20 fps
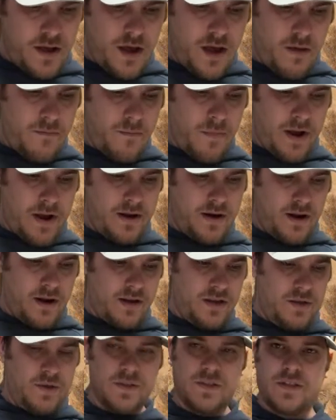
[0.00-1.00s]
might not
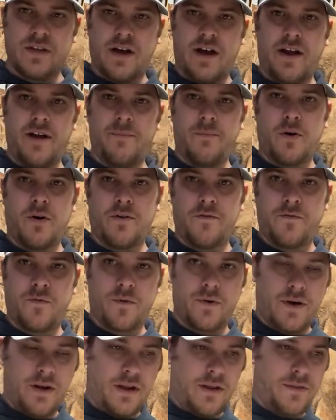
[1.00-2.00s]
use the IMR
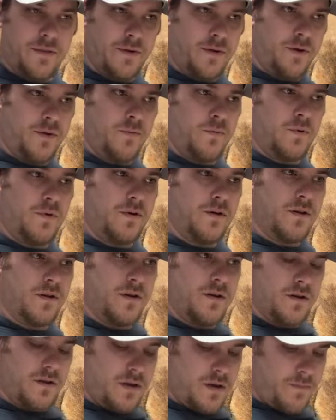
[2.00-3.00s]
4831.
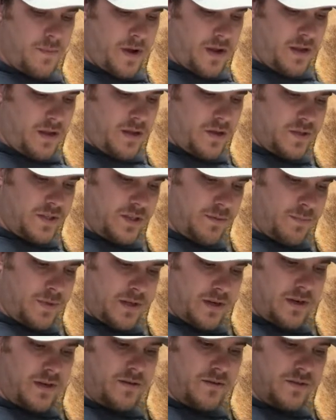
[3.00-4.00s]
I might use something
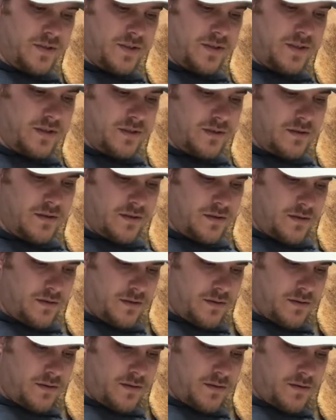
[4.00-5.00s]
else.
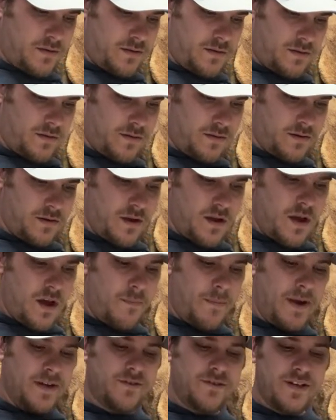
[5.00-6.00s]

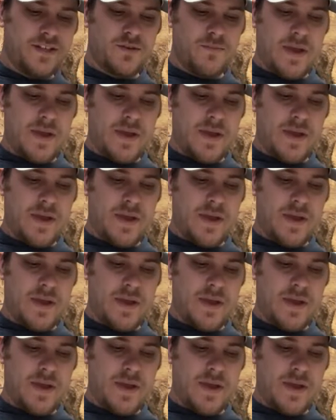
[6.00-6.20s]
Might try some